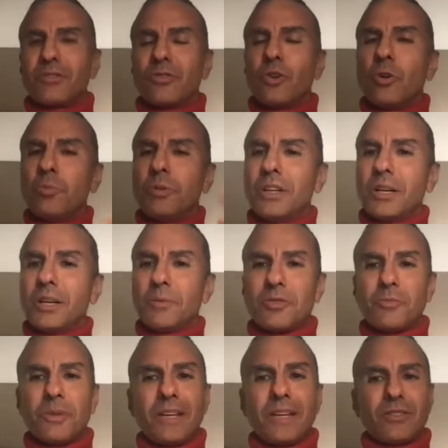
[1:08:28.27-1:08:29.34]
it's opening up
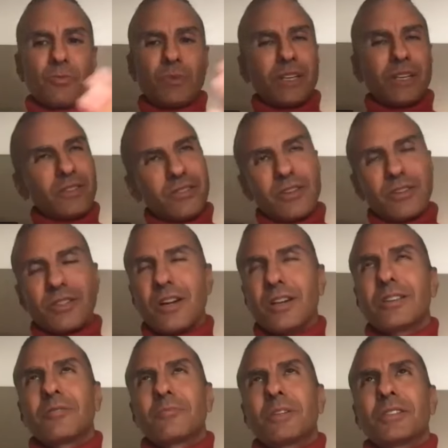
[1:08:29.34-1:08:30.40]
space. We can start
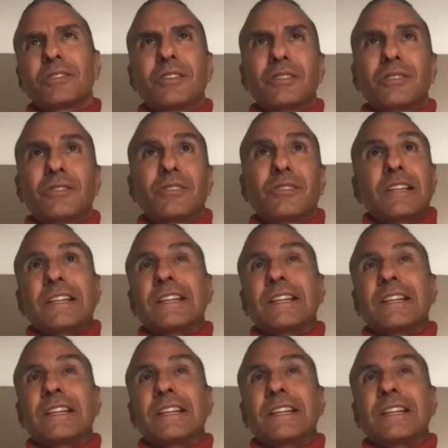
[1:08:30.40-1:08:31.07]
talking about things.